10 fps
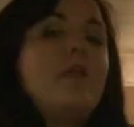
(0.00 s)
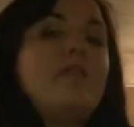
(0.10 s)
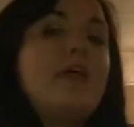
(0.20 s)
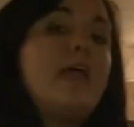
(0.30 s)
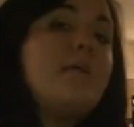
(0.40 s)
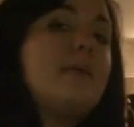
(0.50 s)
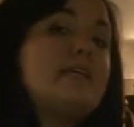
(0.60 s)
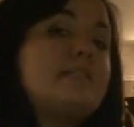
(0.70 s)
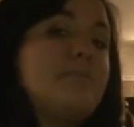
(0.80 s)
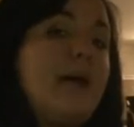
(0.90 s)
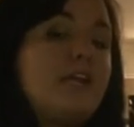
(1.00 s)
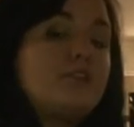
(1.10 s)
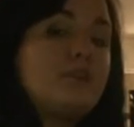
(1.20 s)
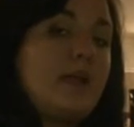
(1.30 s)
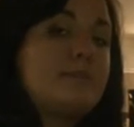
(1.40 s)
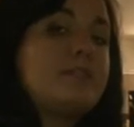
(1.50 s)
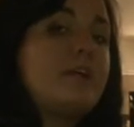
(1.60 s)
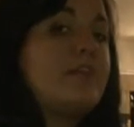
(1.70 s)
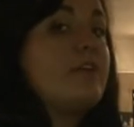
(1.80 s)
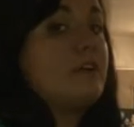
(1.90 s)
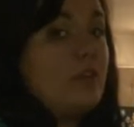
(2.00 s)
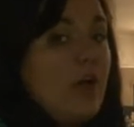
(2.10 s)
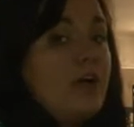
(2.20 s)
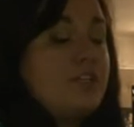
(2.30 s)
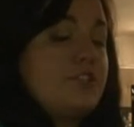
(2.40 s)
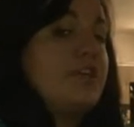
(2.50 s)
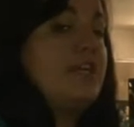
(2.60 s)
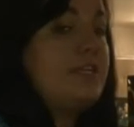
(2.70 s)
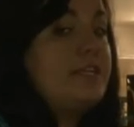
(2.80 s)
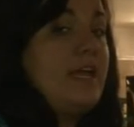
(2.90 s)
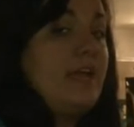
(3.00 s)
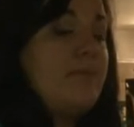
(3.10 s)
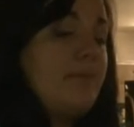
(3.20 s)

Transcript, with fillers: The MS Bike Tram started their long journey today in